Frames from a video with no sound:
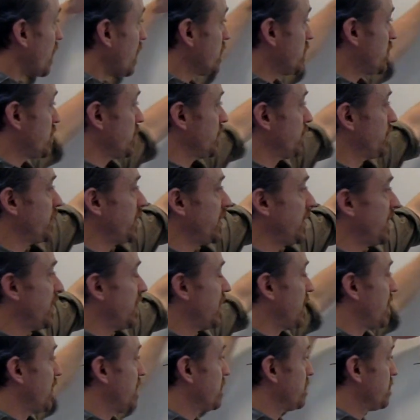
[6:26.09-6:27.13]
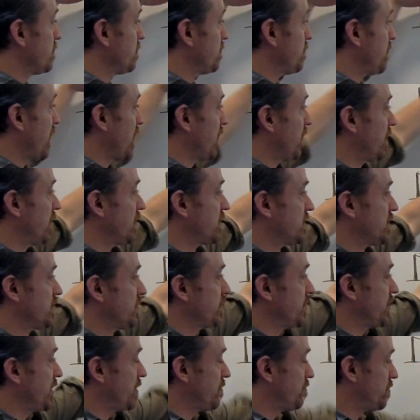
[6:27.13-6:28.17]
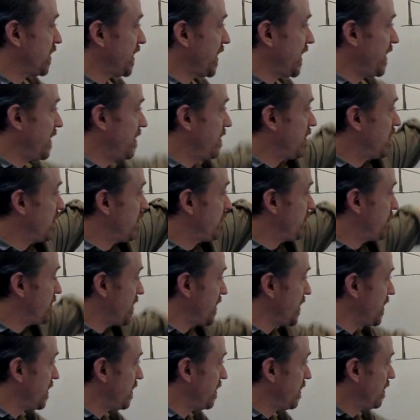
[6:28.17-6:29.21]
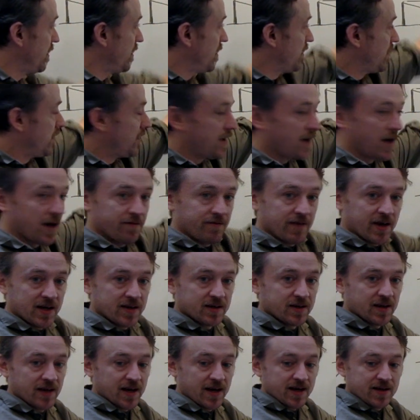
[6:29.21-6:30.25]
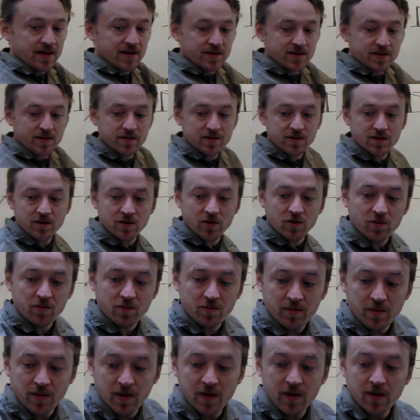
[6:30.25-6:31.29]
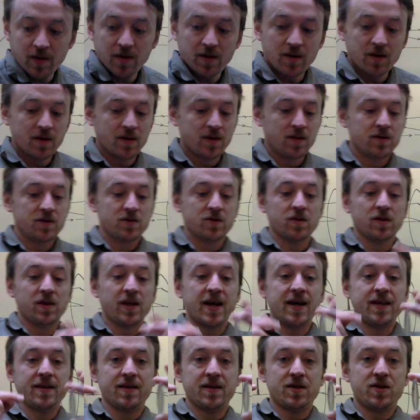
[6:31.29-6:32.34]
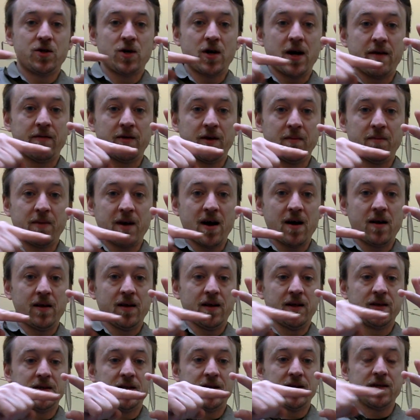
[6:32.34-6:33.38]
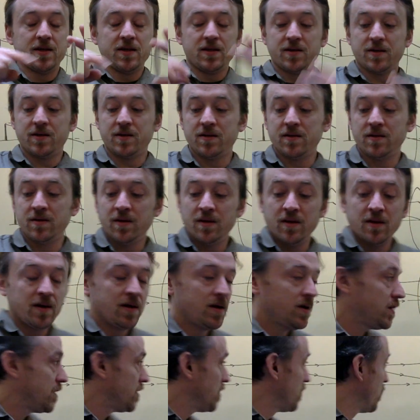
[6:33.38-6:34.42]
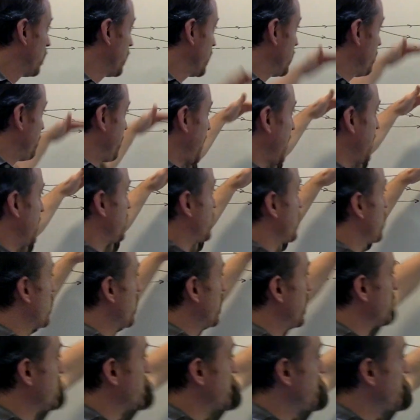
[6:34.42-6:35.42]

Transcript: to the plane of the convex lens, so light that's traveling parallel to this will bend towards